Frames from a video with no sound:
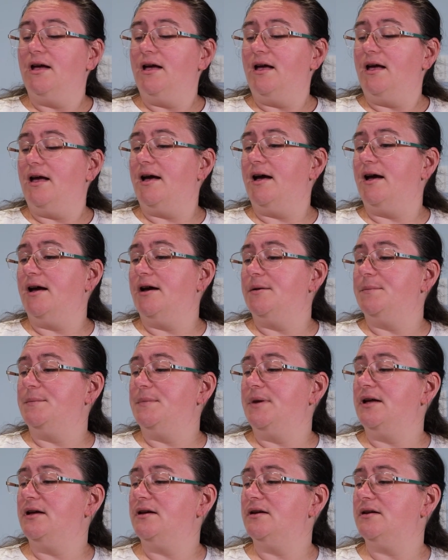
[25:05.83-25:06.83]

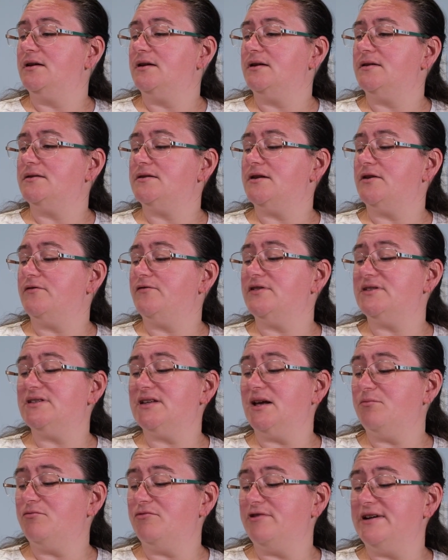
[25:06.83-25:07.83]
So for
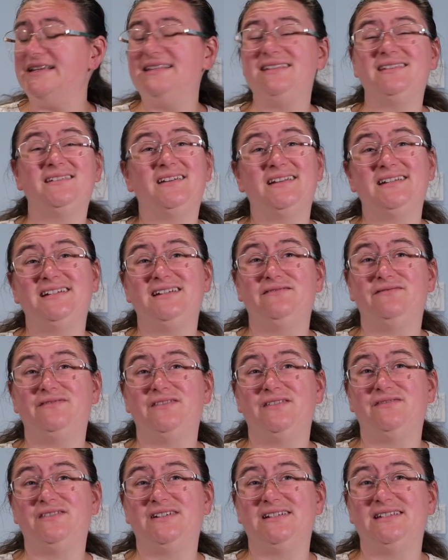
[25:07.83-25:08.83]
some reason I did
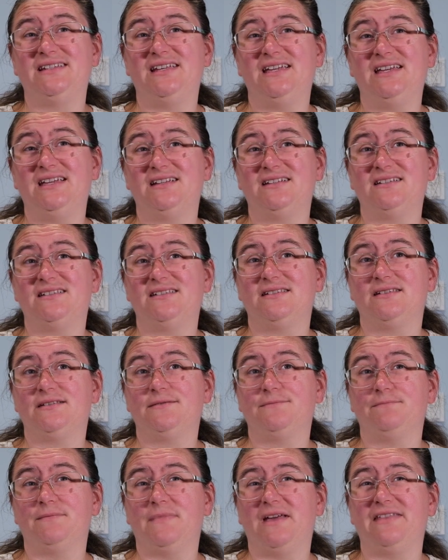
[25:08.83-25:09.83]
56.
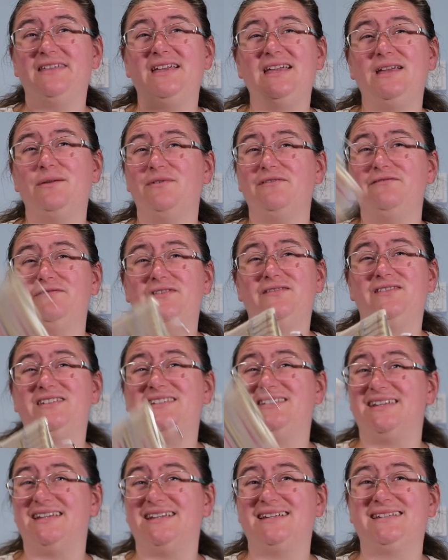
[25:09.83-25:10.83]
I think it went
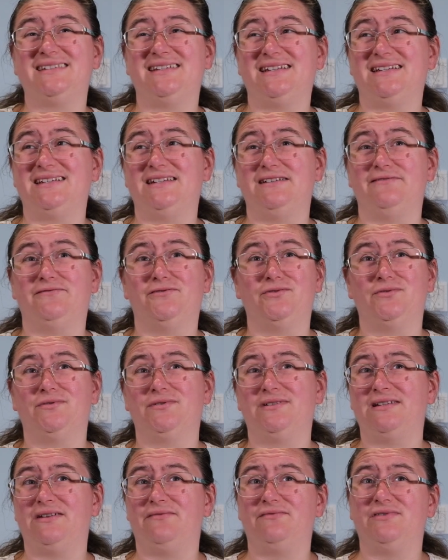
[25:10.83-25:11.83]
56, 64,
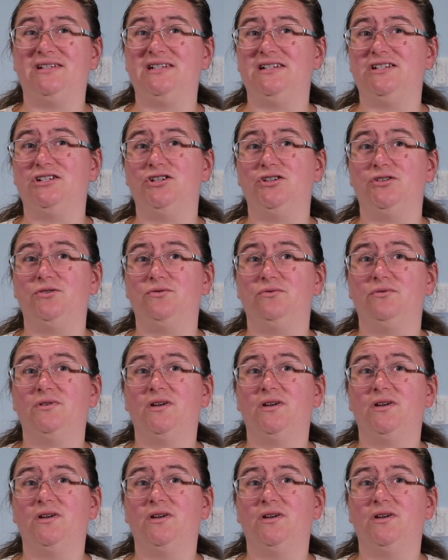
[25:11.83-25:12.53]
72.